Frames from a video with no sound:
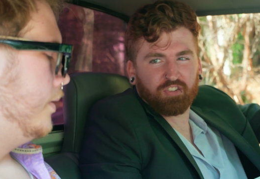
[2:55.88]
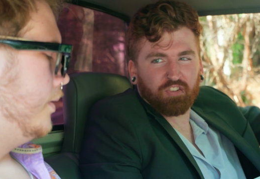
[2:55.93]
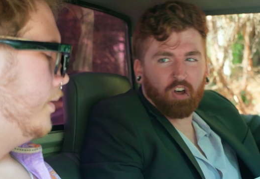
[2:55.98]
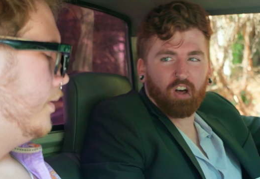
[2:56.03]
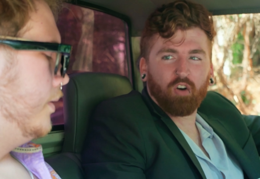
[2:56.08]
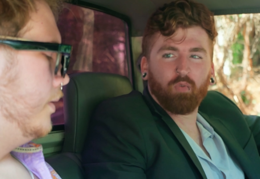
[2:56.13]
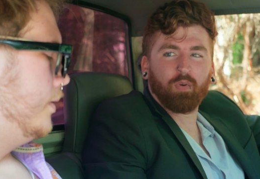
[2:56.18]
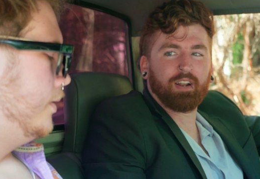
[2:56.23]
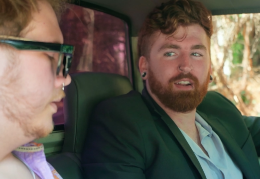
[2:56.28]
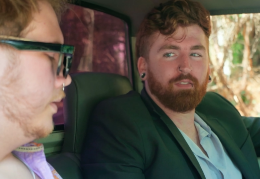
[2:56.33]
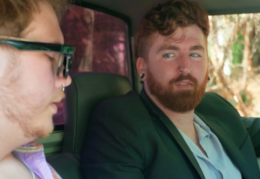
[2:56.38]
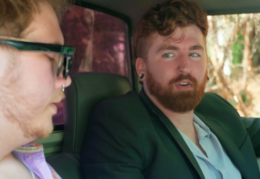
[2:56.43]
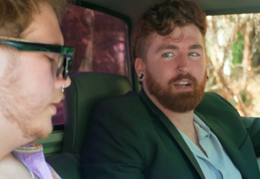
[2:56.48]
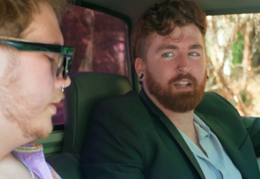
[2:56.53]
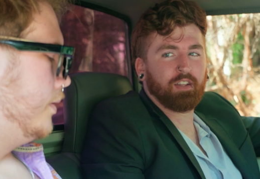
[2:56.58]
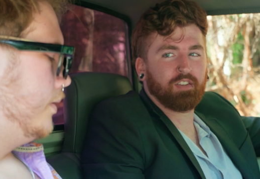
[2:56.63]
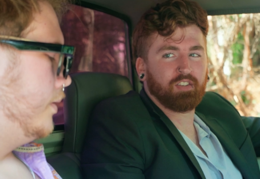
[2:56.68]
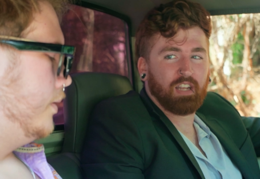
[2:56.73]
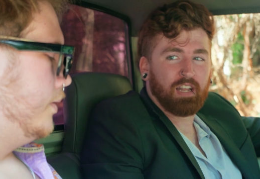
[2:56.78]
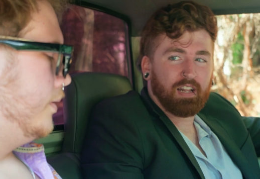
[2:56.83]
Speaker 1: salt, whatever
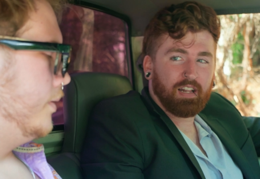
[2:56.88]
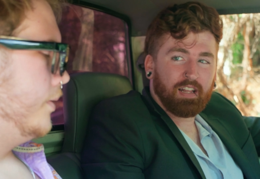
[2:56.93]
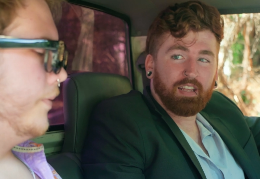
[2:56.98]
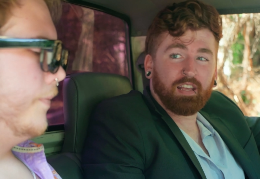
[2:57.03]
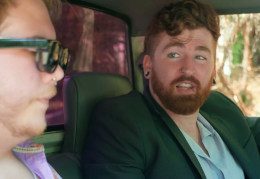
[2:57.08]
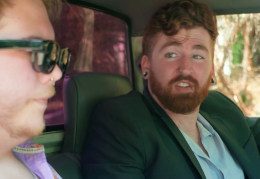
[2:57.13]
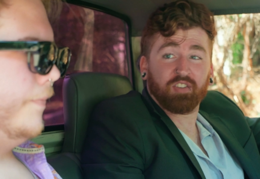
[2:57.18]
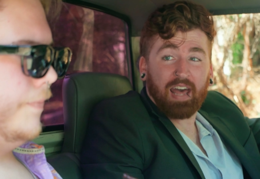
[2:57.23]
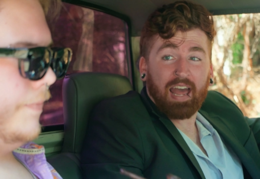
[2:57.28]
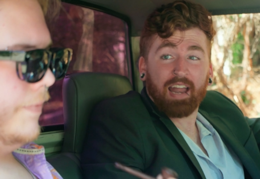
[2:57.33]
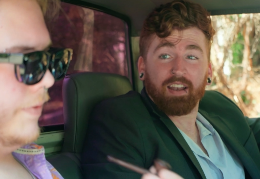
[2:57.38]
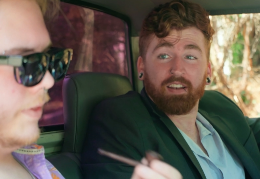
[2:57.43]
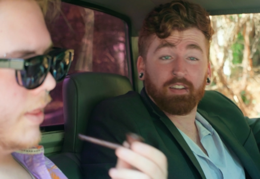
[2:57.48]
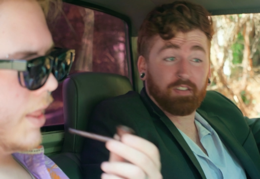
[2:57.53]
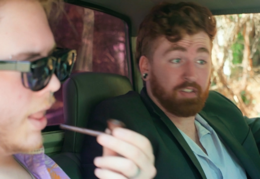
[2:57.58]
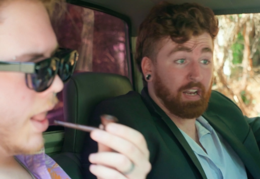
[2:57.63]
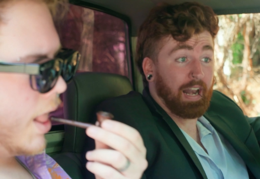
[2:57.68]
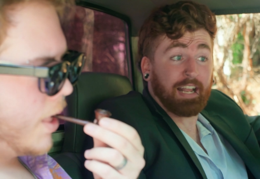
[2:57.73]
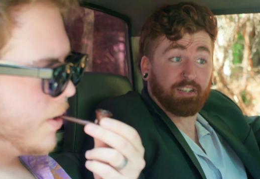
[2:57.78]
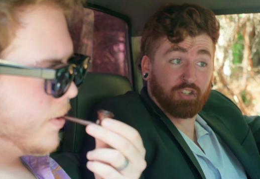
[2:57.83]
it is. Is
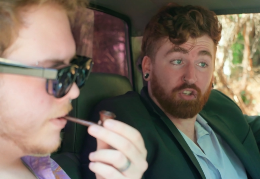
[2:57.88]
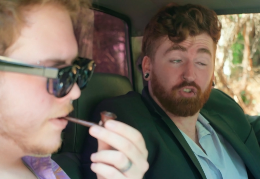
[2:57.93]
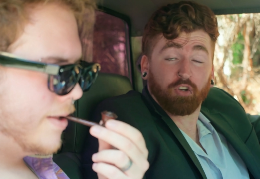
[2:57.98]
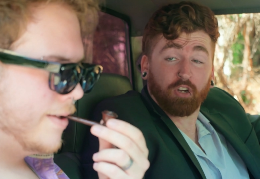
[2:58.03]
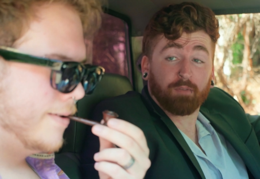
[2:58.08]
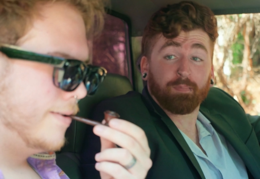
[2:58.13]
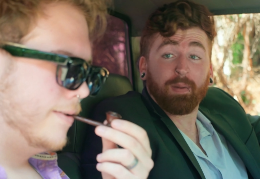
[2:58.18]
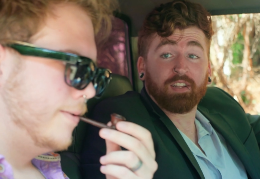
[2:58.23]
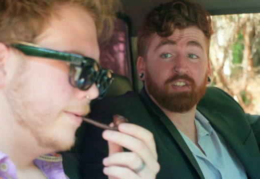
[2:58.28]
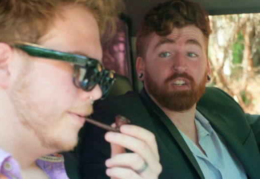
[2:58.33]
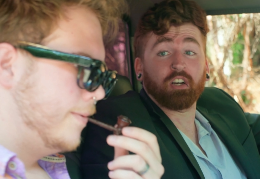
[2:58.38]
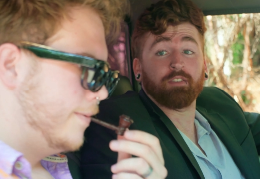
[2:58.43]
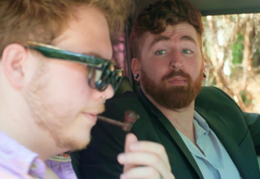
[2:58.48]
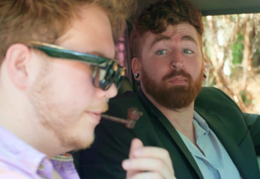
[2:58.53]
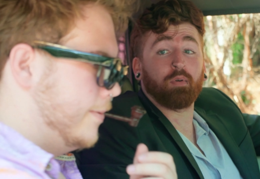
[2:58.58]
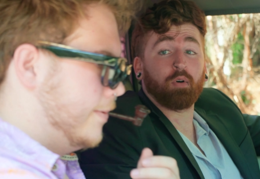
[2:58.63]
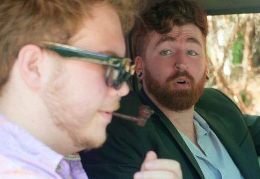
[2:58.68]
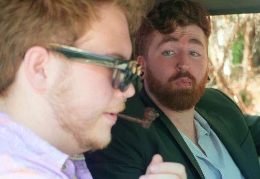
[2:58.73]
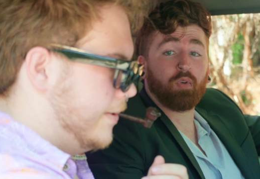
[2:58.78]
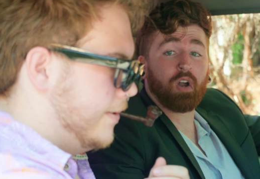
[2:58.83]
that, did I just cook myself
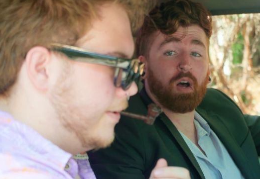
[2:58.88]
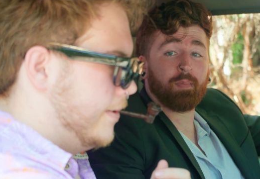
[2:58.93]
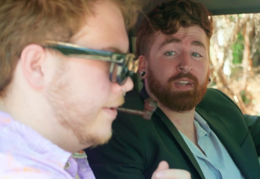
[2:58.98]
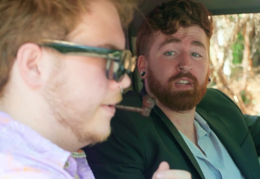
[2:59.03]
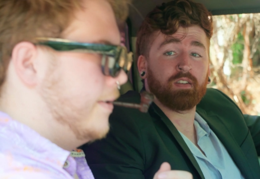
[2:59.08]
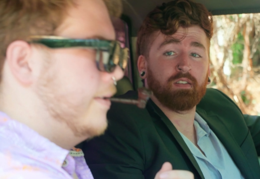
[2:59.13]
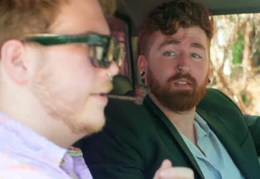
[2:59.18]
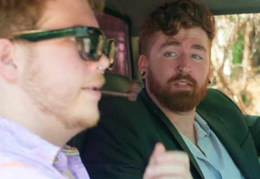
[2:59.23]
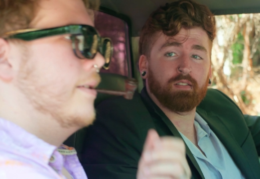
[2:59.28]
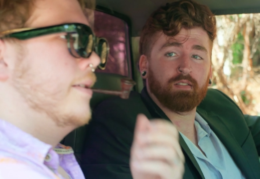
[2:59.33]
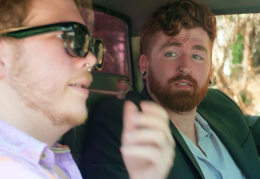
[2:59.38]
a bowl of ramen?